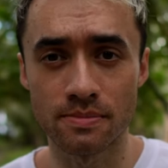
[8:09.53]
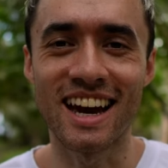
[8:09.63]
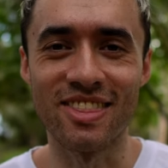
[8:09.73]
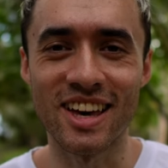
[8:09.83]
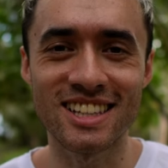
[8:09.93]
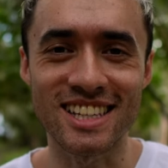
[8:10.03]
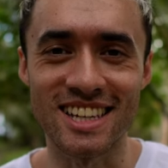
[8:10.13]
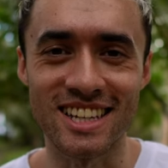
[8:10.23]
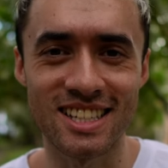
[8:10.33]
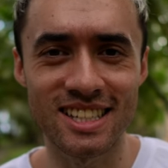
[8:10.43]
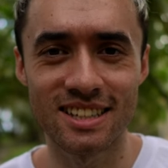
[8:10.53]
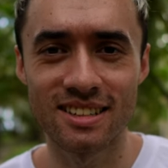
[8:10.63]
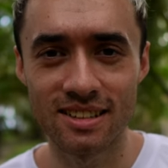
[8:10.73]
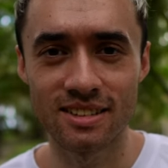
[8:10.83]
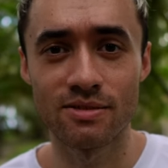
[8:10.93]
And that is
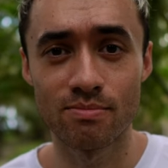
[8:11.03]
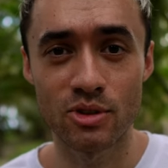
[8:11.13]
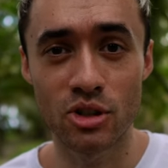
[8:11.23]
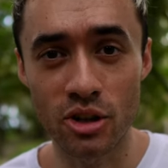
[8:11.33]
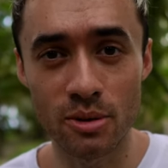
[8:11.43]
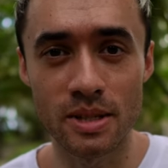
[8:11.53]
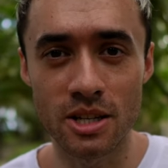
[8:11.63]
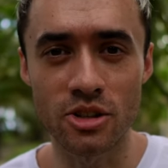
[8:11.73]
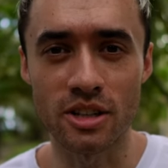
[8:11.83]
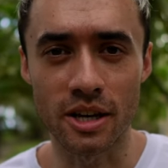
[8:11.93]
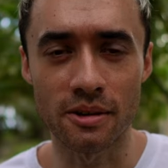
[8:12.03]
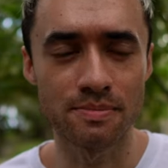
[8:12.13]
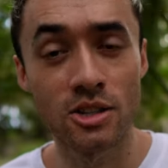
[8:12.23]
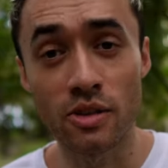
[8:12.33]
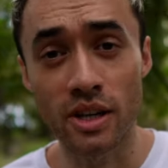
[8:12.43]
Circumcision Day.
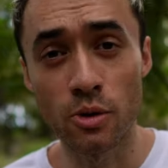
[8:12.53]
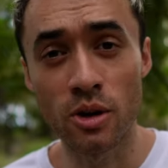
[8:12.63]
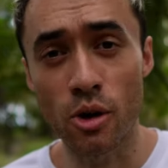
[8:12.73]
So they call it